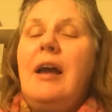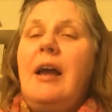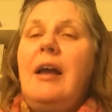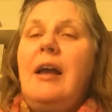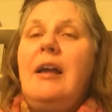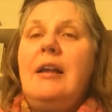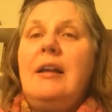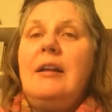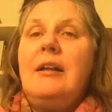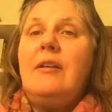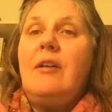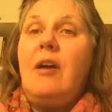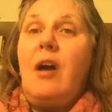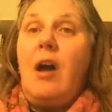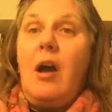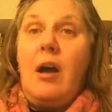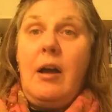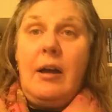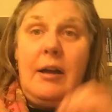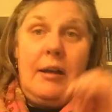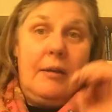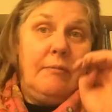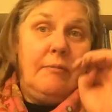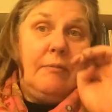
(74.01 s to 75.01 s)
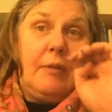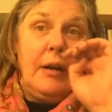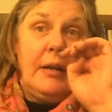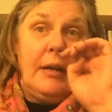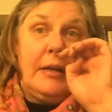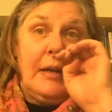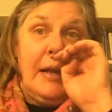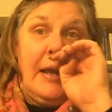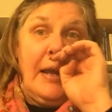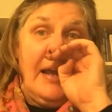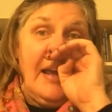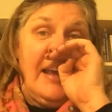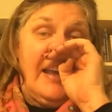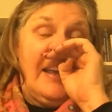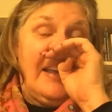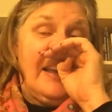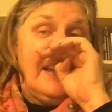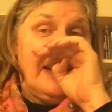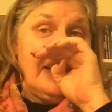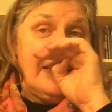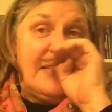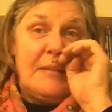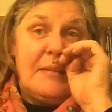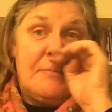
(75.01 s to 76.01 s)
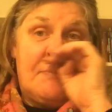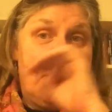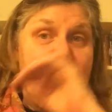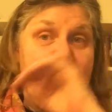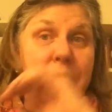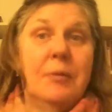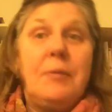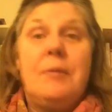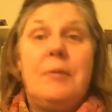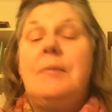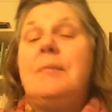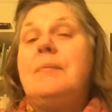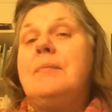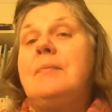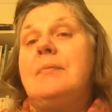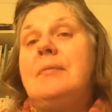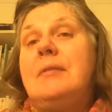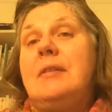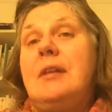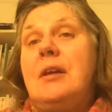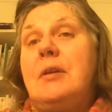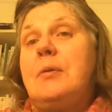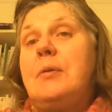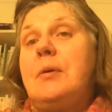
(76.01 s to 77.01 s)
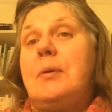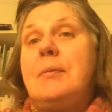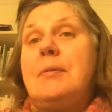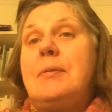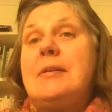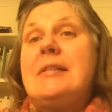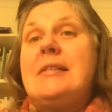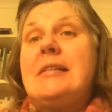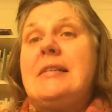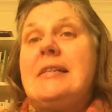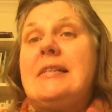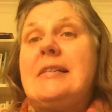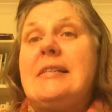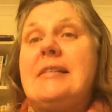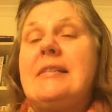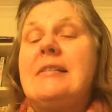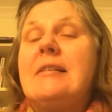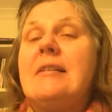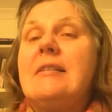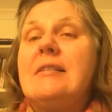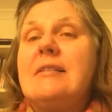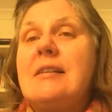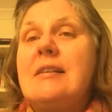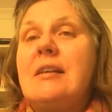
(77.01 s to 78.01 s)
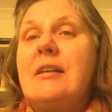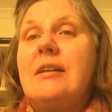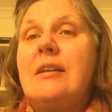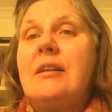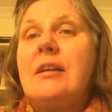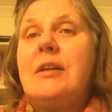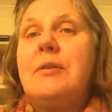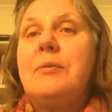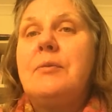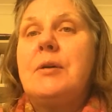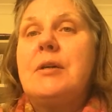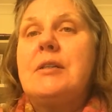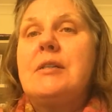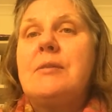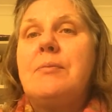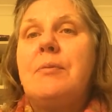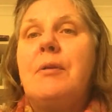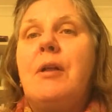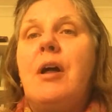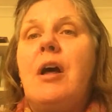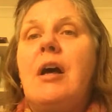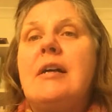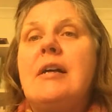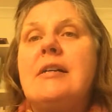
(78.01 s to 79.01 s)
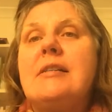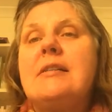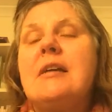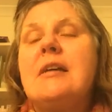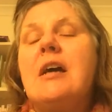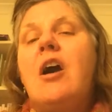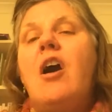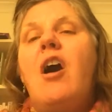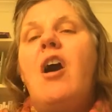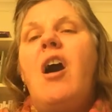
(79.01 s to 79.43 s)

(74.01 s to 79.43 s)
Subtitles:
and I run a small needlework business selling needlework supplies.